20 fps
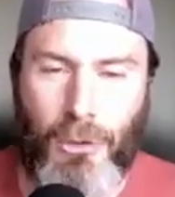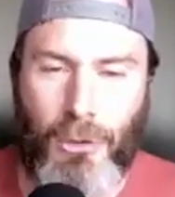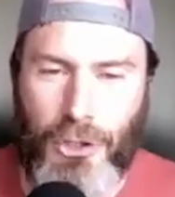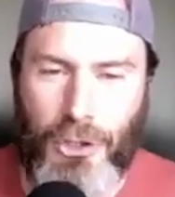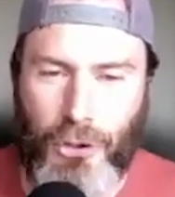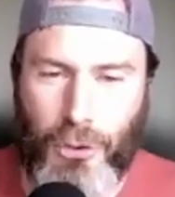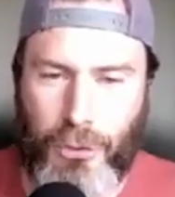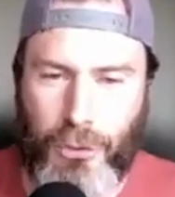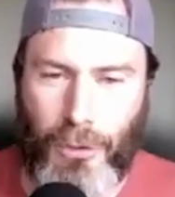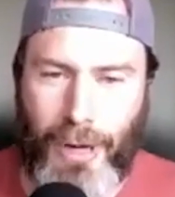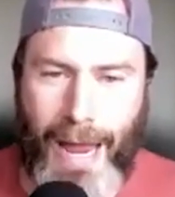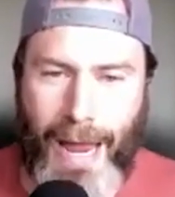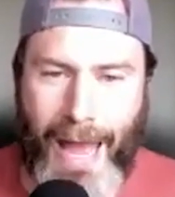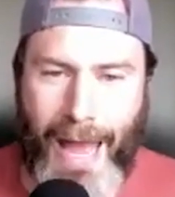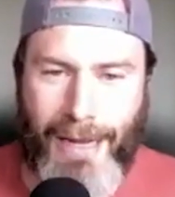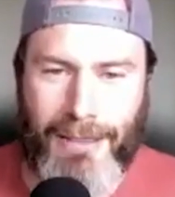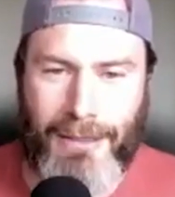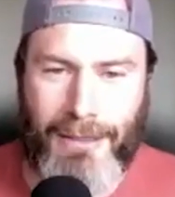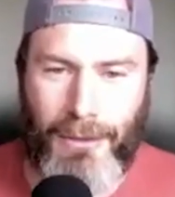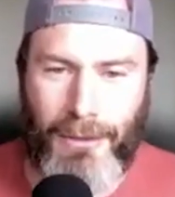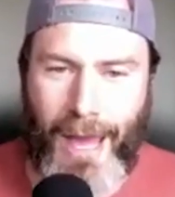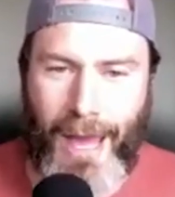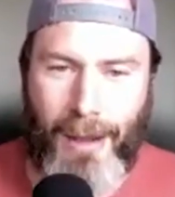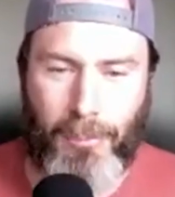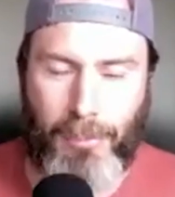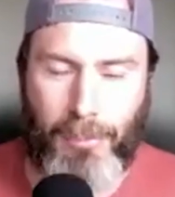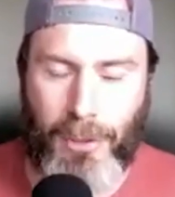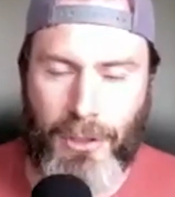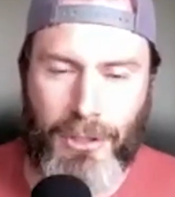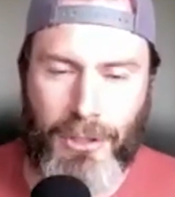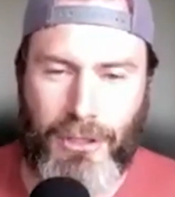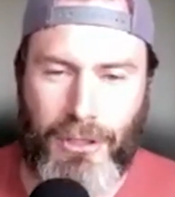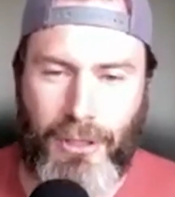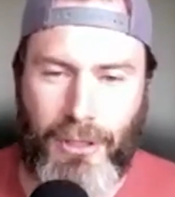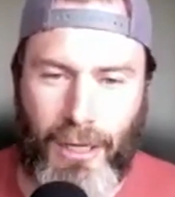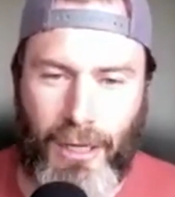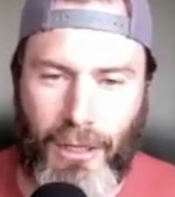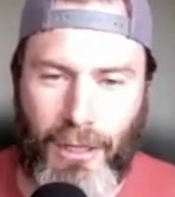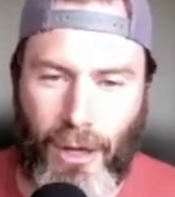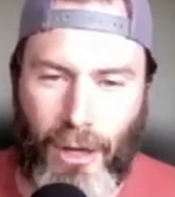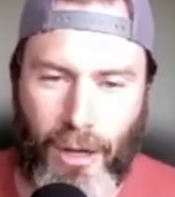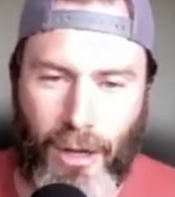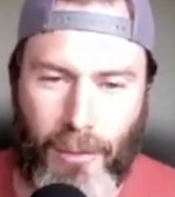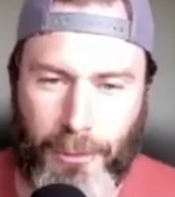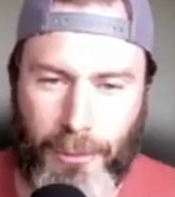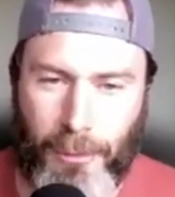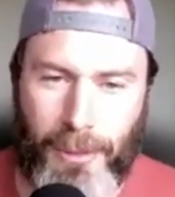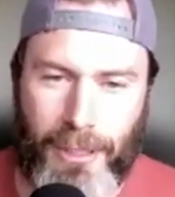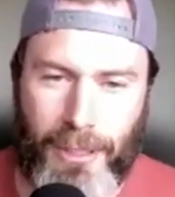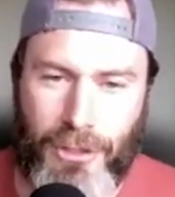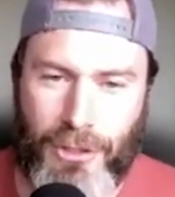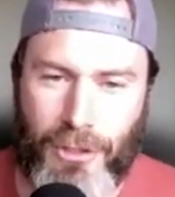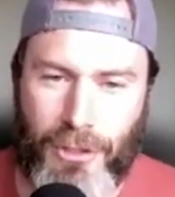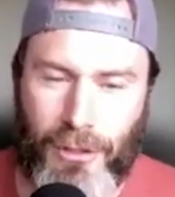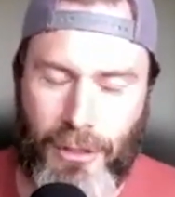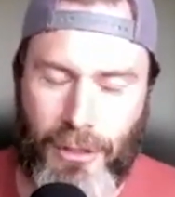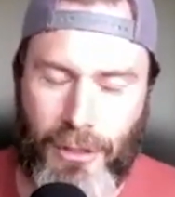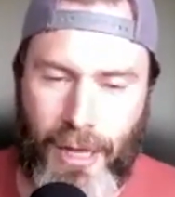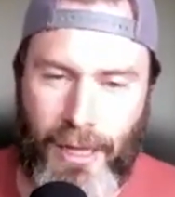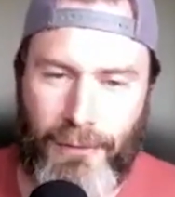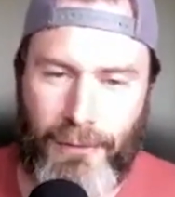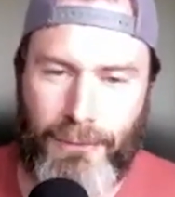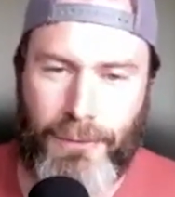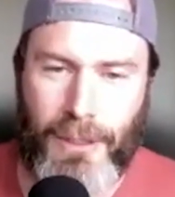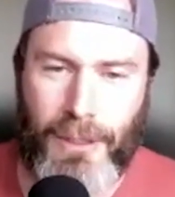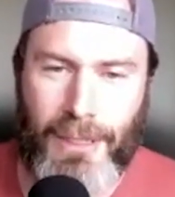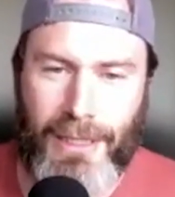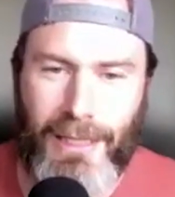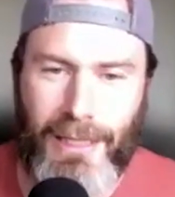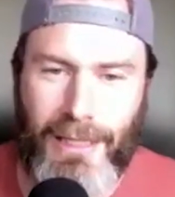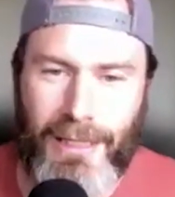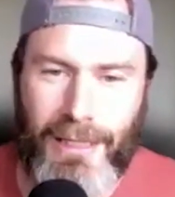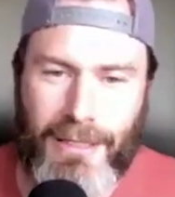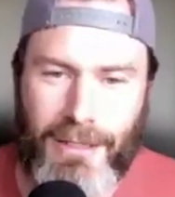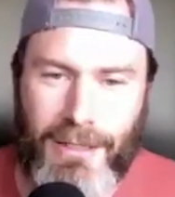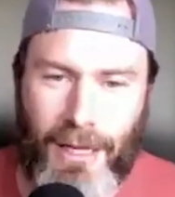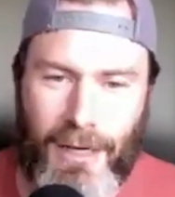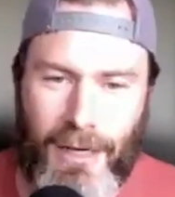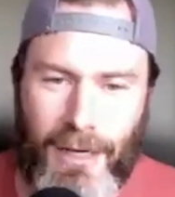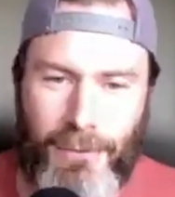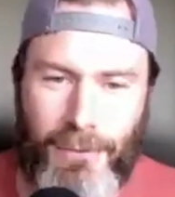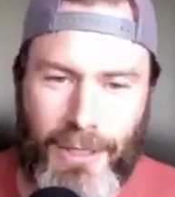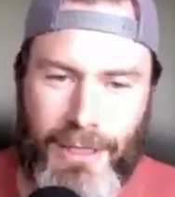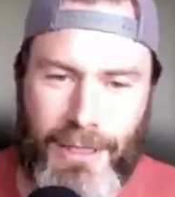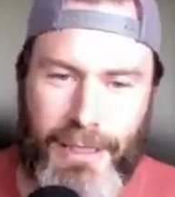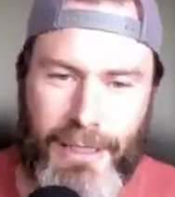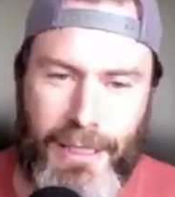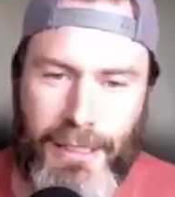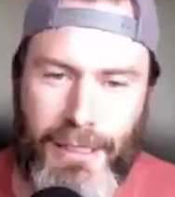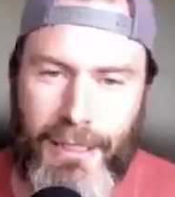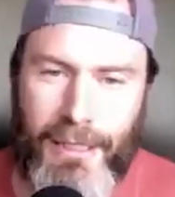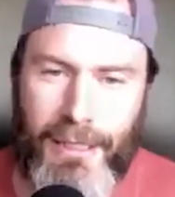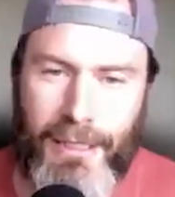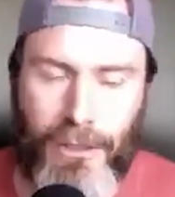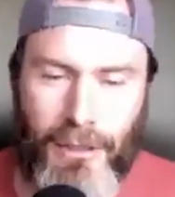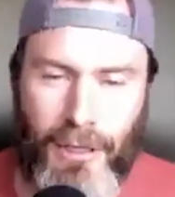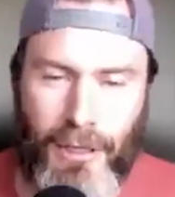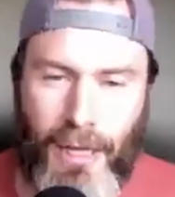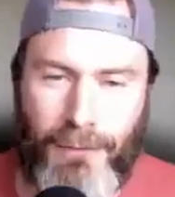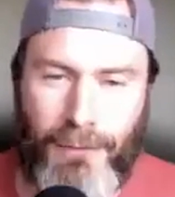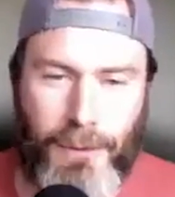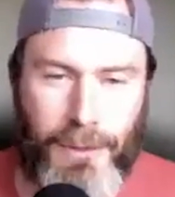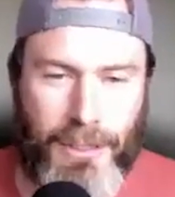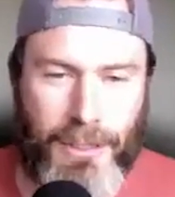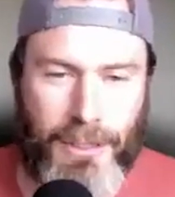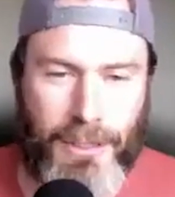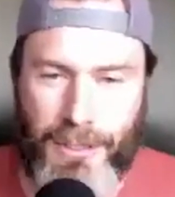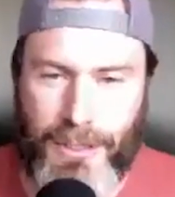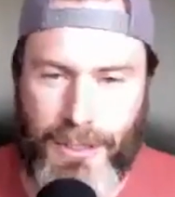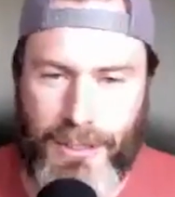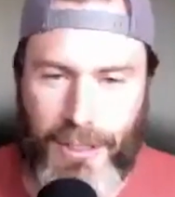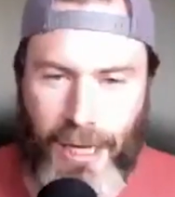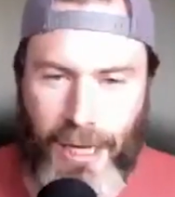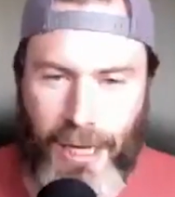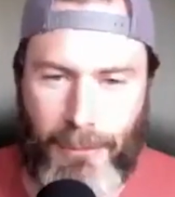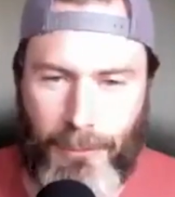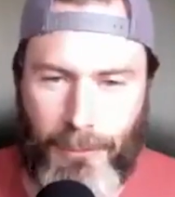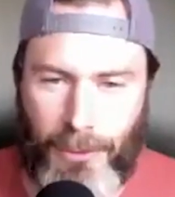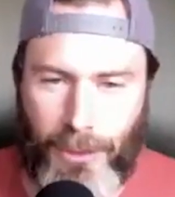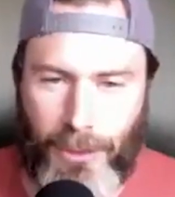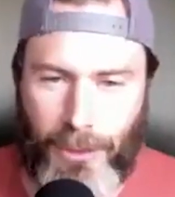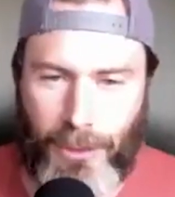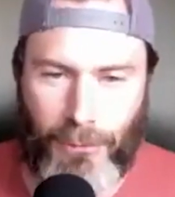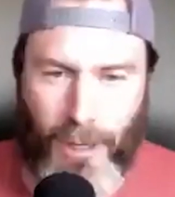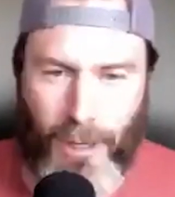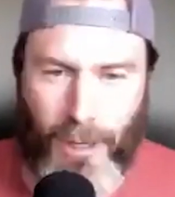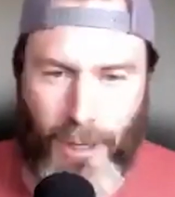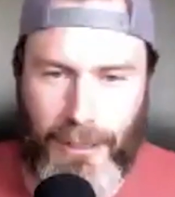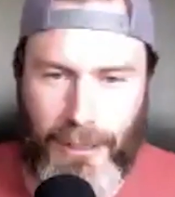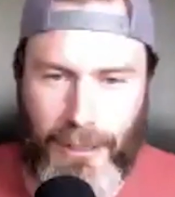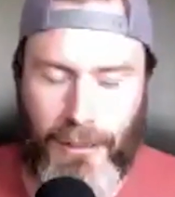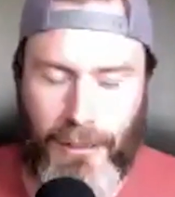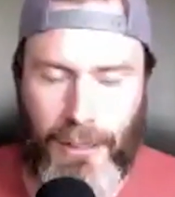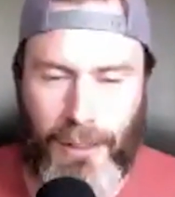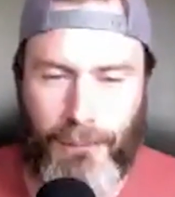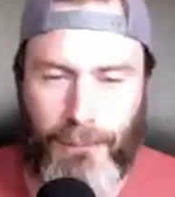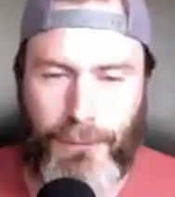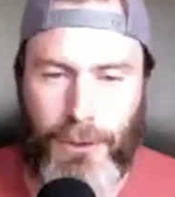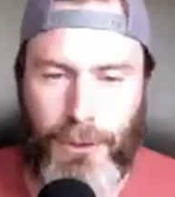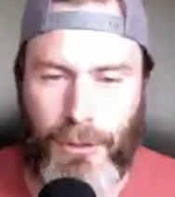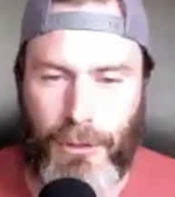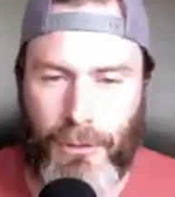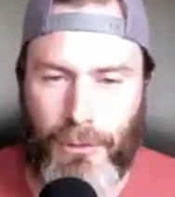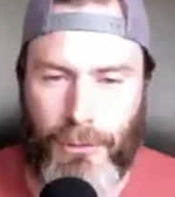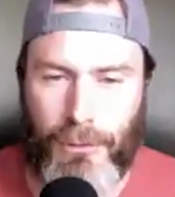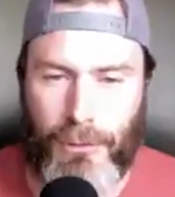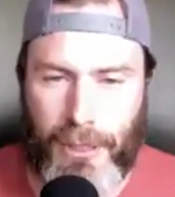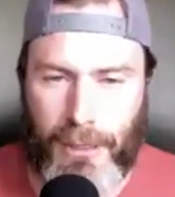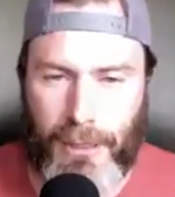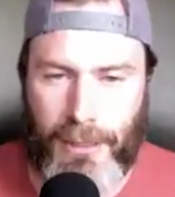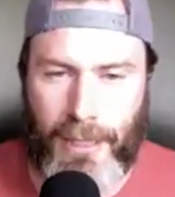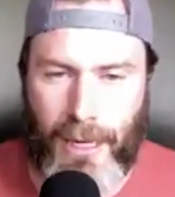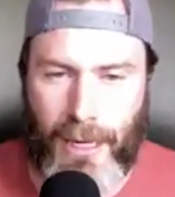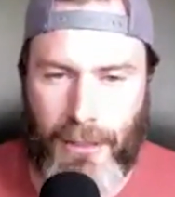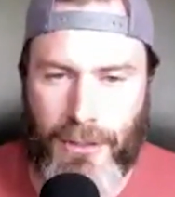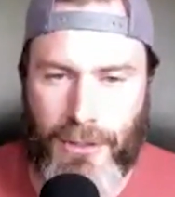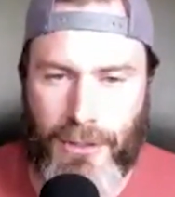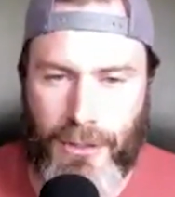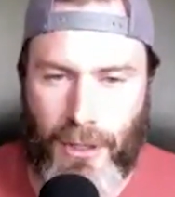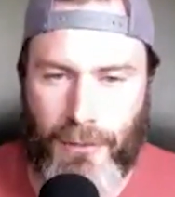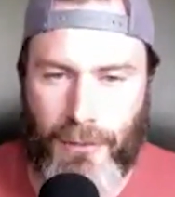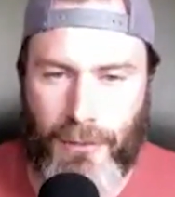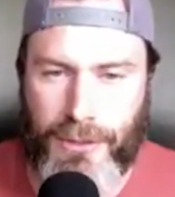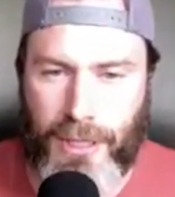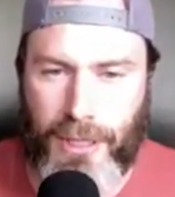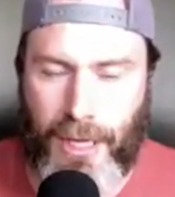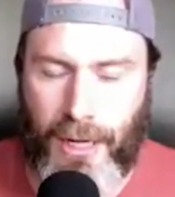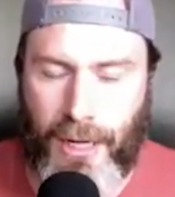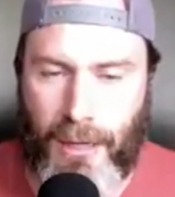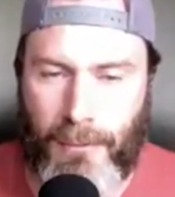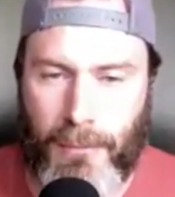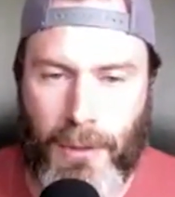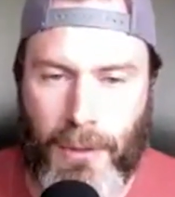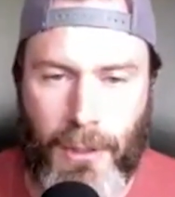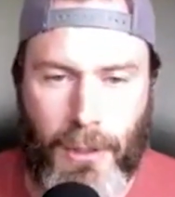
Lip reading: attract that person that complements your life instead of the need into your life. And it's the same thing right here. If you can get yourself set up